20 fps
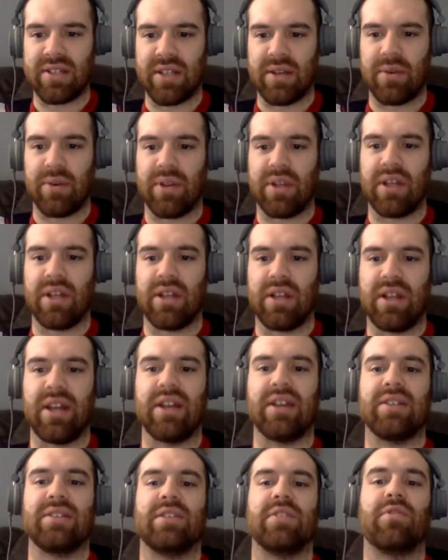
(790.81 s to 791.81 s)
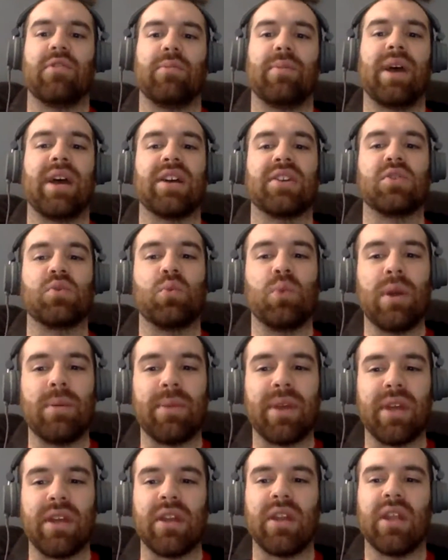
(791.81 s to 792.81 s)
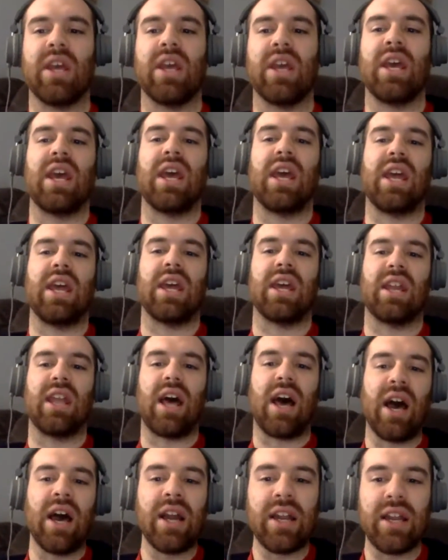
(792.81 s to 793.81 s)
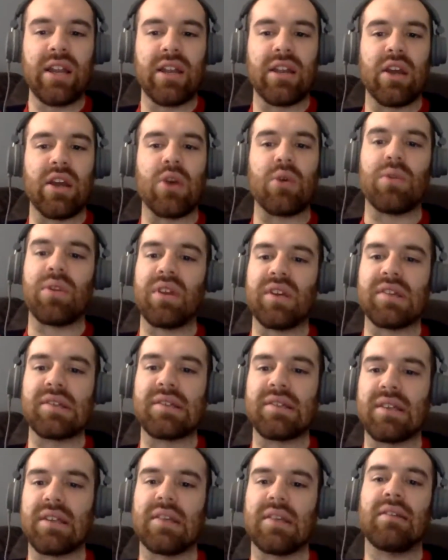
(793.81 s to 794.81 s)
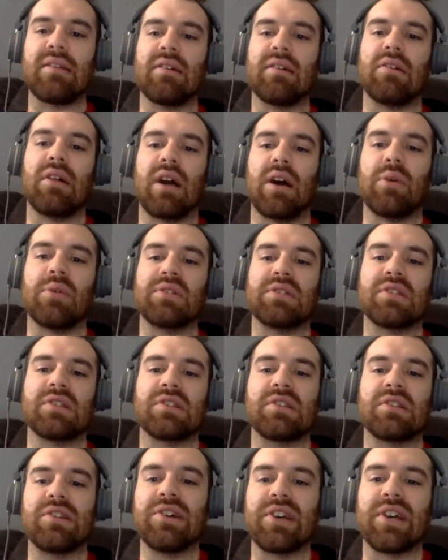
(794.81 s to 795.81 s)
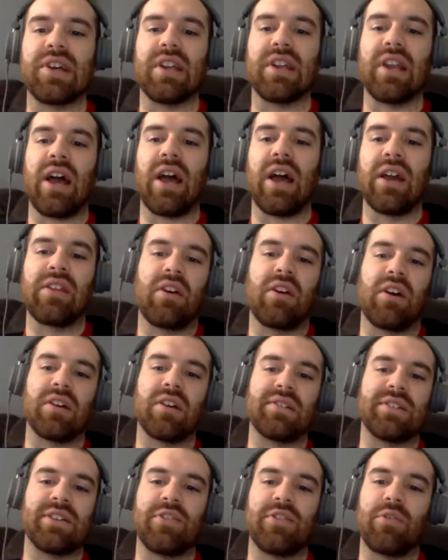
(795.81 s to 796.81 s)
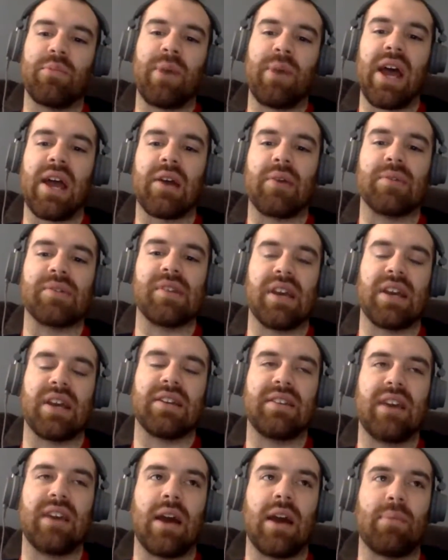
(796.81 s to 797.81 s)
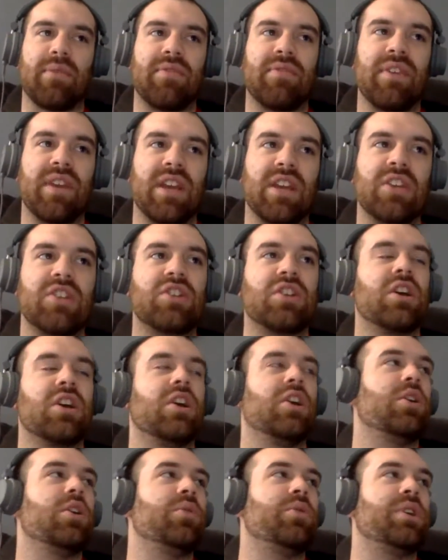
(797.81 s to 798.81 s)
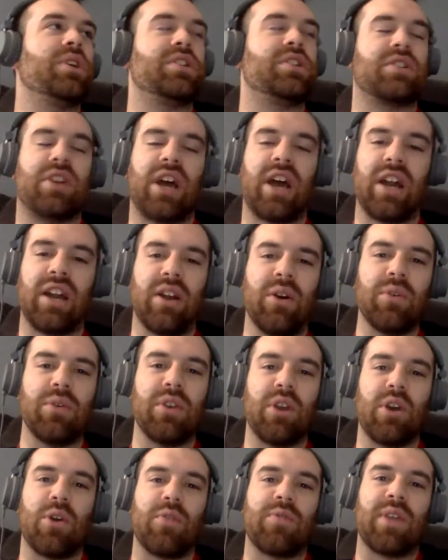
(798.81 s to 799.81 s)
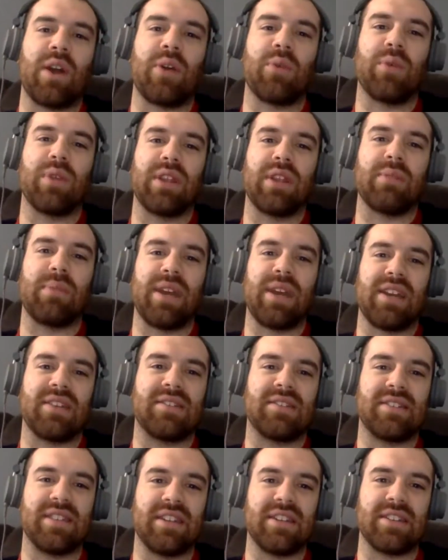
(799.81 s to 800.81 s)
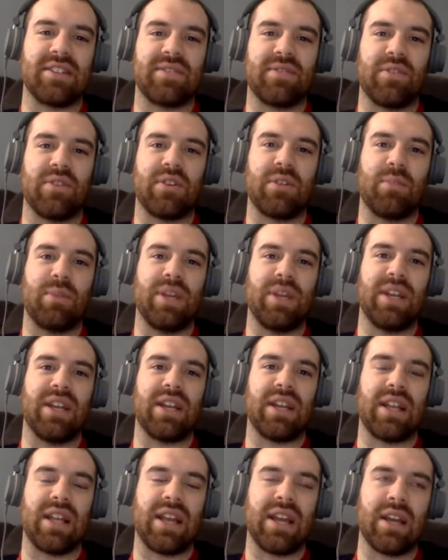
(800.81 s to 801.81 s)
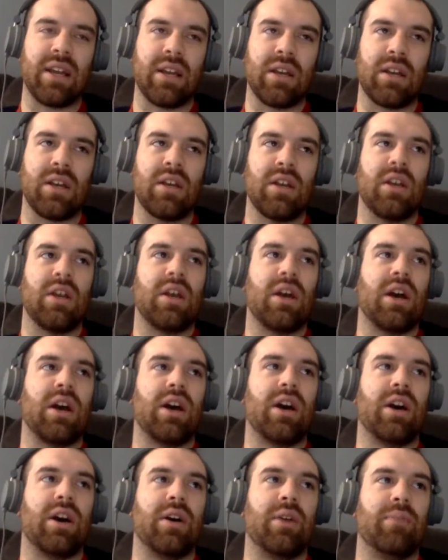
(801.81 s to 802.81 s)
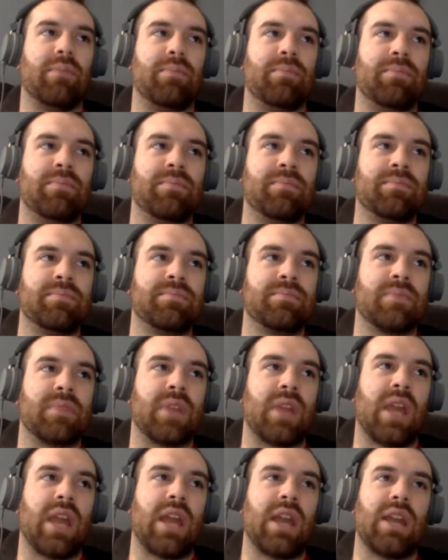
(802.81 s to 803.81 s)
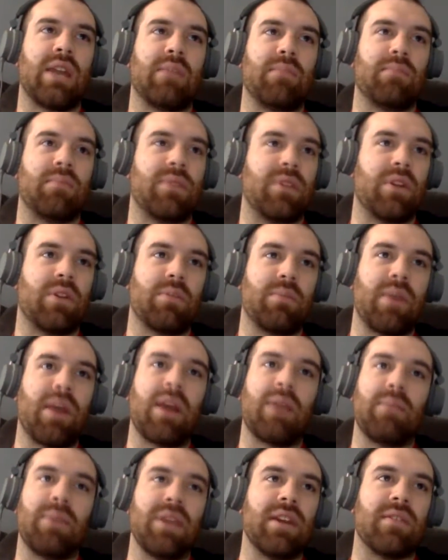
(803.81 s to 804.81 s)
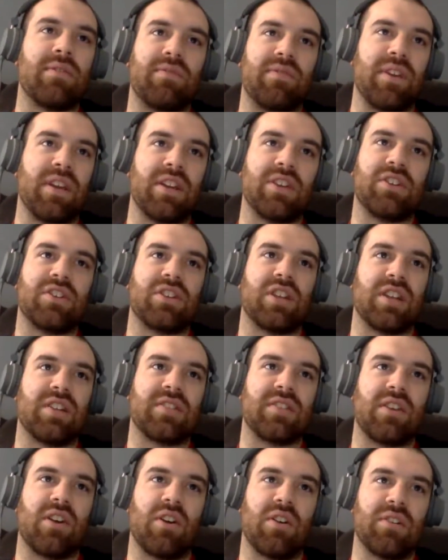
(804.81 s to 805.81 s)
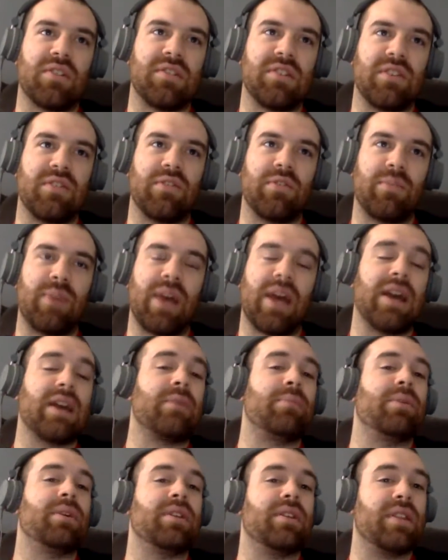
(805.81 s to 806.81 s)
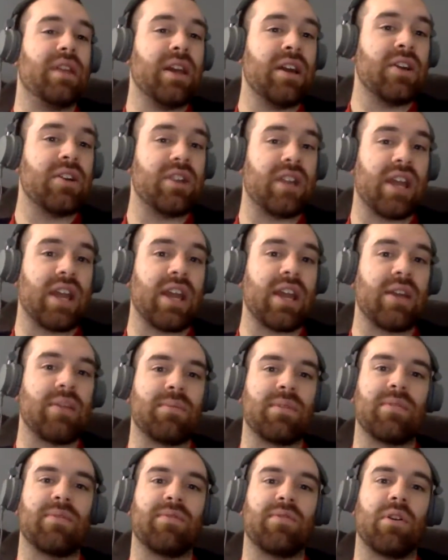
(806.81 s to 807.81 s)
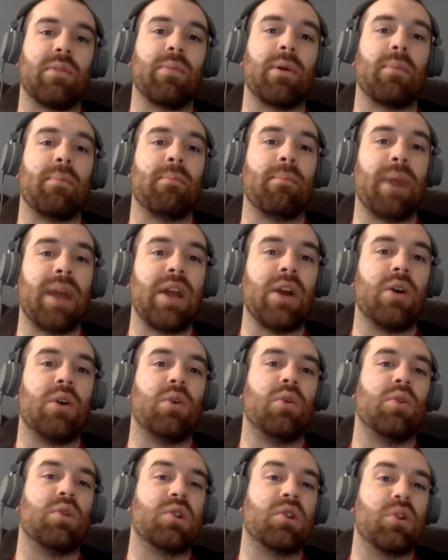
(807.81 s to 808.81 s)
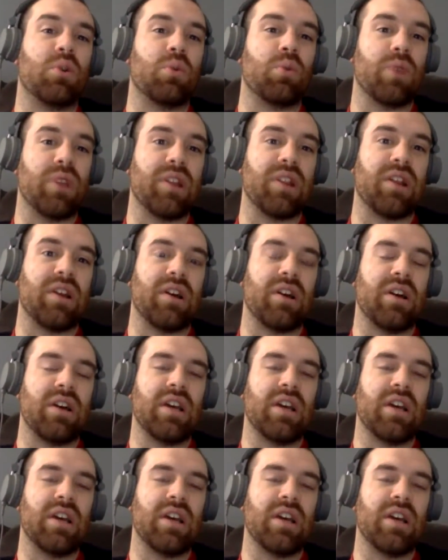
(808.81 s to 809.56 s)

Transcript: They were the Atlanta Silverbacks women. And I didn't know this until I was just looking. I thought silverback was like a type of fish, which I don't know if that really made sense for it to be in Atlanta. Um, and there might be a fish that's called a silverback, but they're named from a male gorilla.